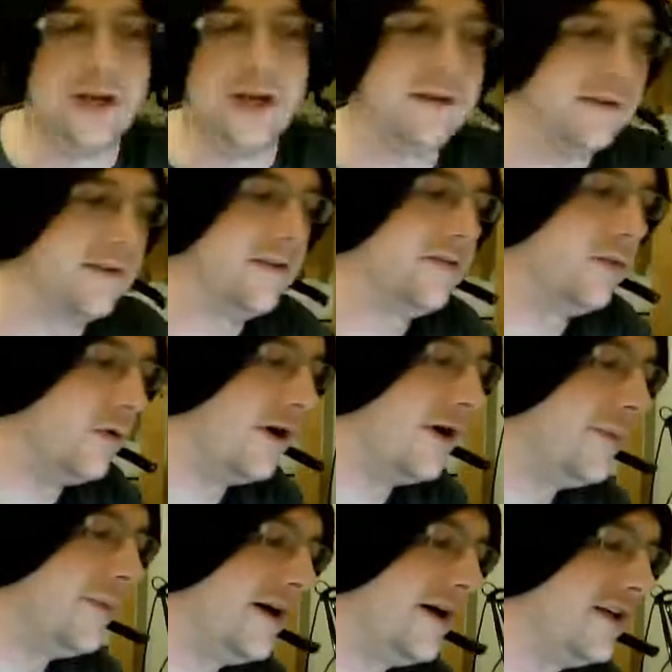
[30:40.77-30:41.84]
it doesn't have to worry
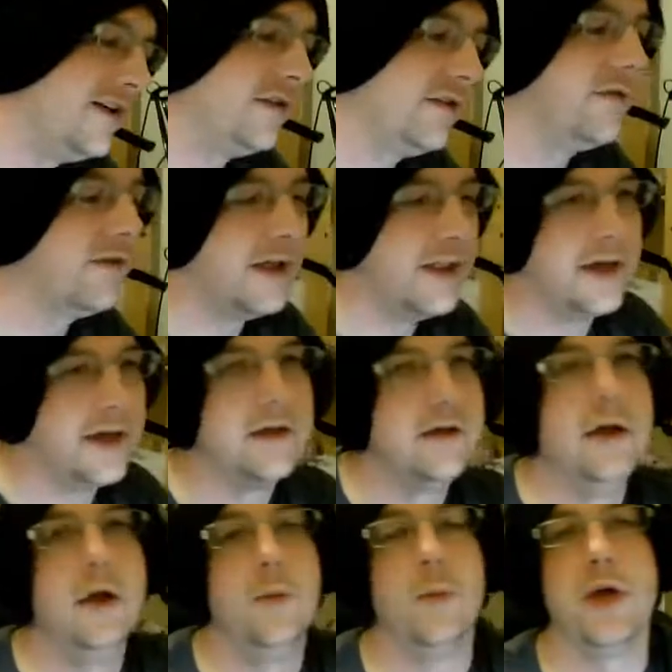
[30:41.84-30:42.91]
about it, stuff like that.
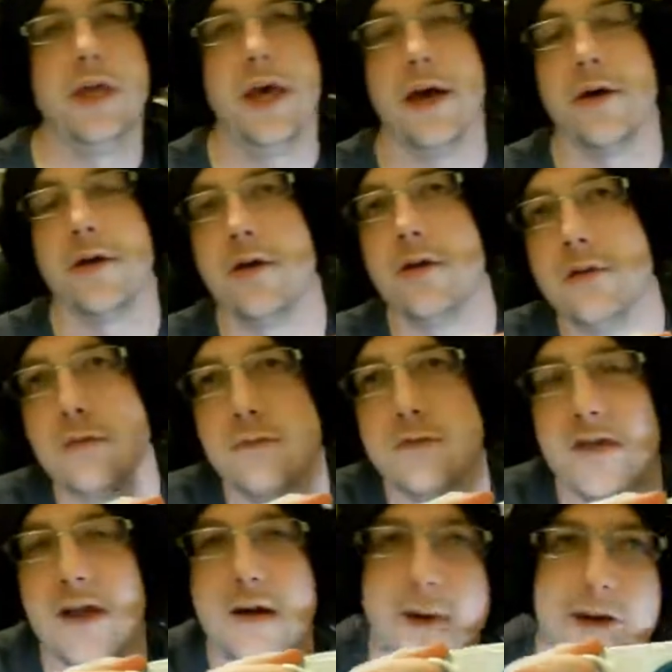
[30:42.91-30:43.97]
But yeah,
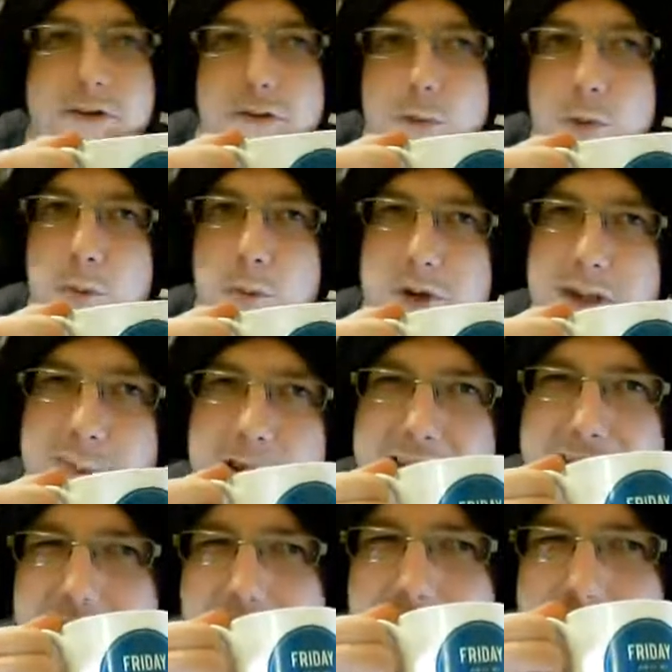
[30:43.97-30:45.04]
Salamanders are probably the
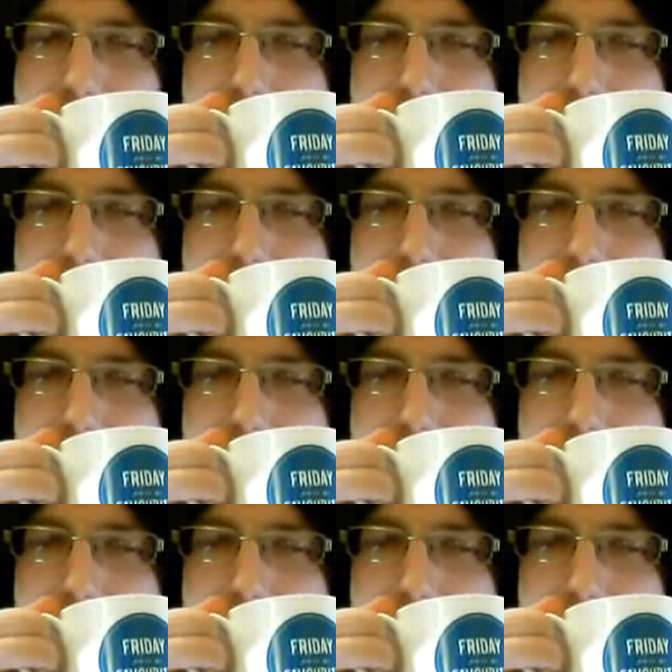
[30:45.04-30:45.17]
best